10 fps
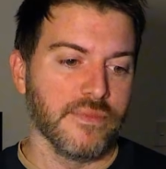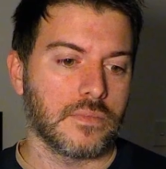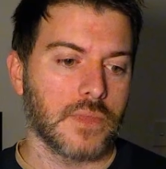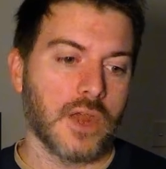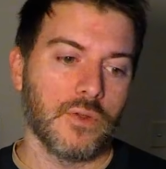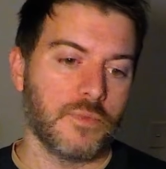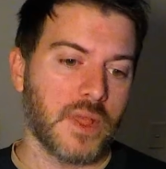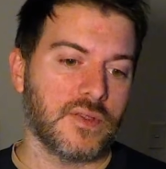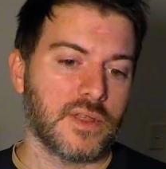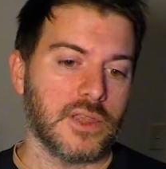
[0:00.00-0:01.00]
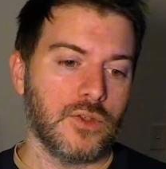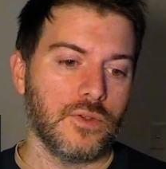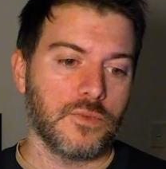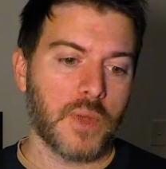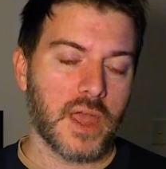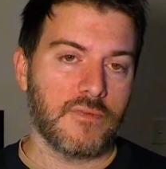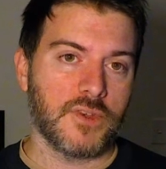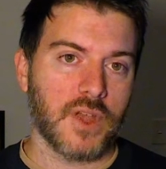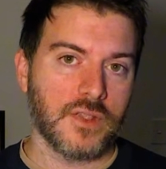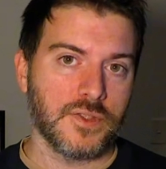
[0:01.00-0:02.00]
and it was basically used by
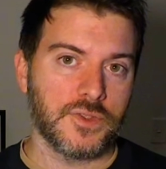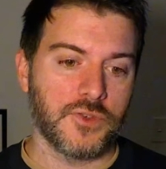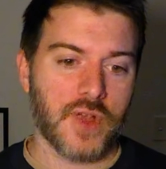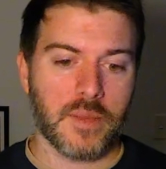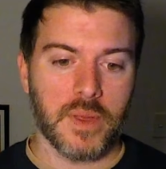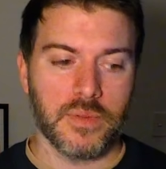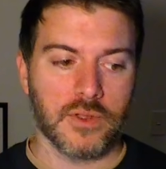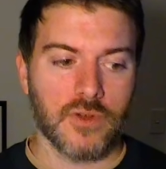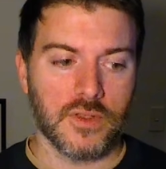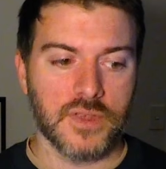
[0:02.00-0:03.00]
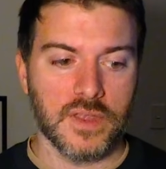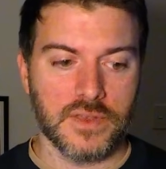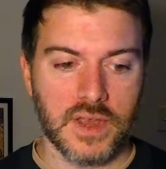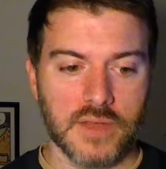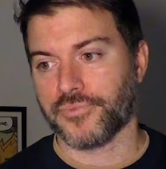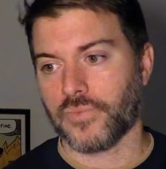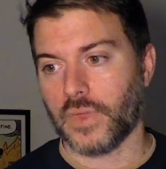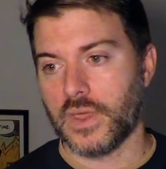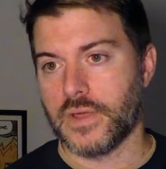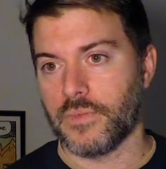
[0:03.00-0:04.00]
advertisers to track people across the internet.
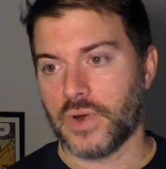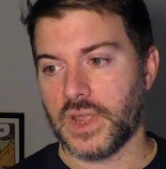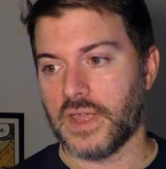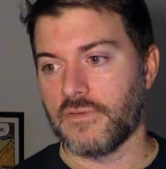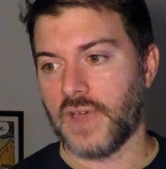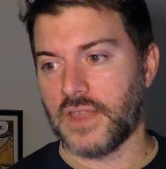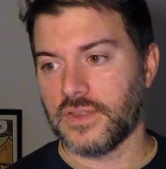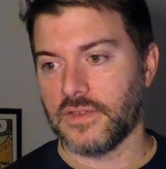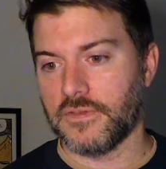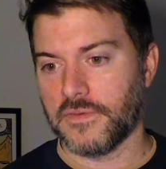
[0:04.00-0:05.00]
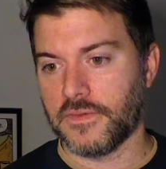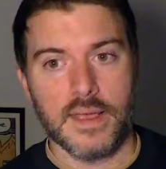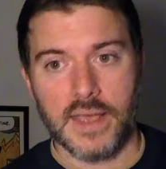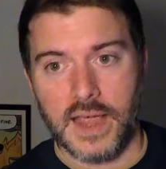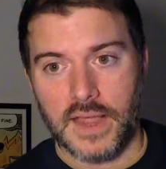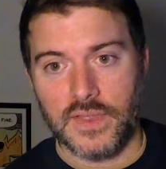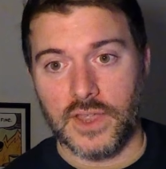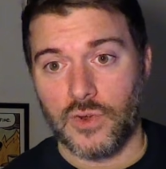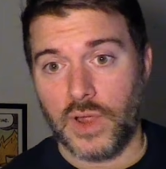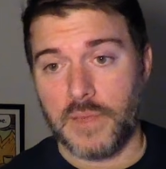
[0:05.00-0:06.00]
Pretty invasive. And the
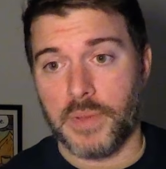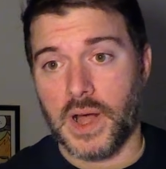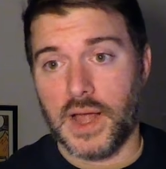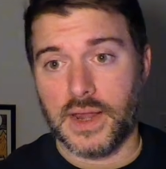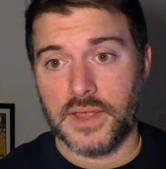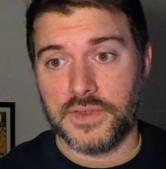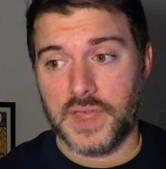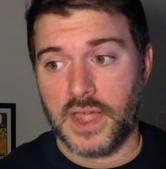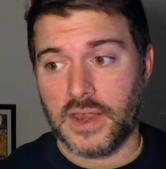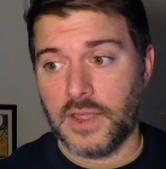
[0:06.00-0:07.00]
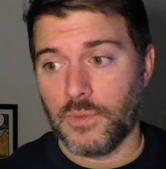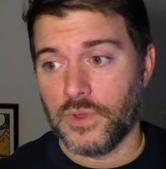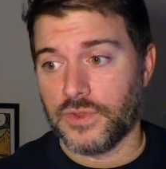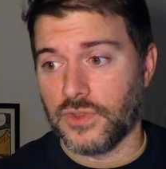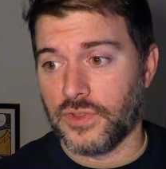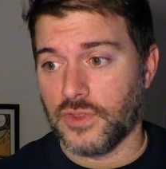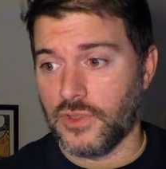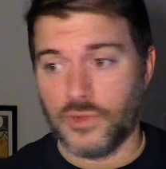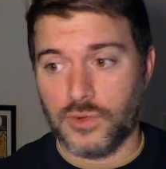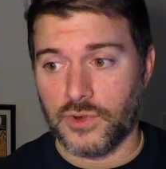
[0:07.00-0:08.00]
annoying part is that
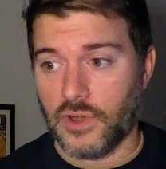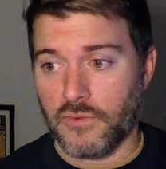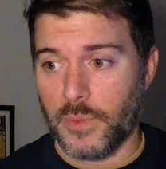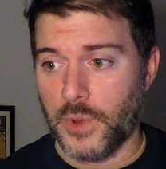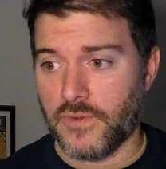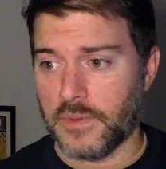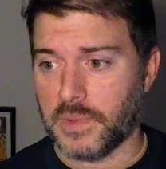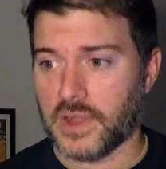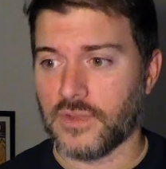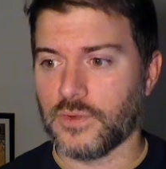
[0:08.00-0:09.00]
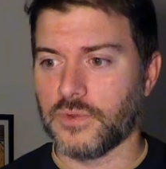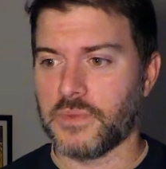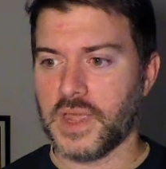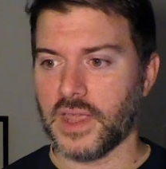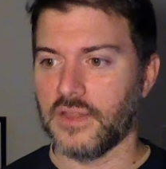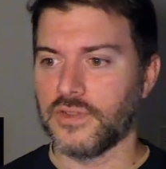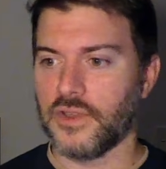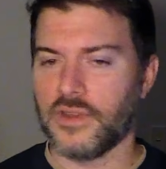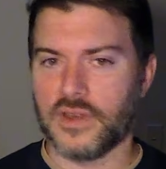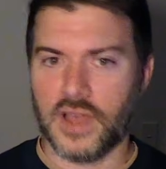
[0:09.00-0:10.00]
you could not remove it because it was being
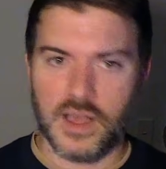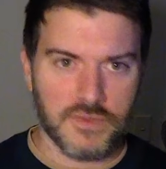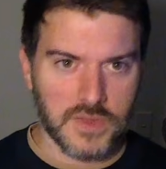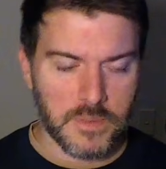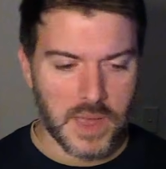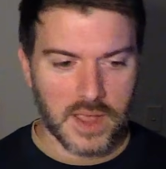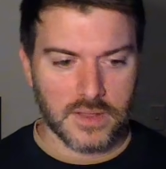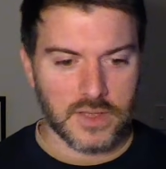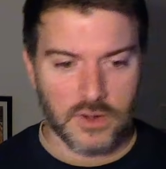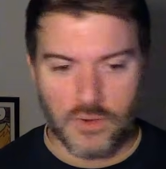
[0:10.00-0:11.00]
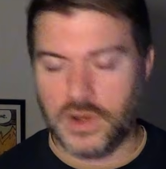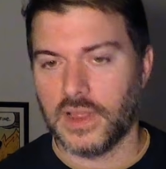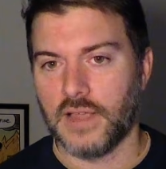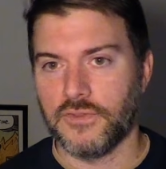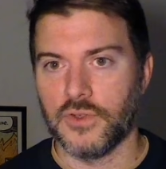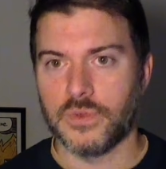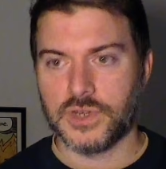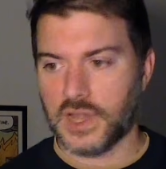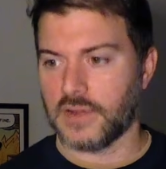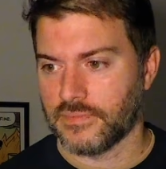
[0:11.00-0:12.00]
inserted after the packets had already left your machine.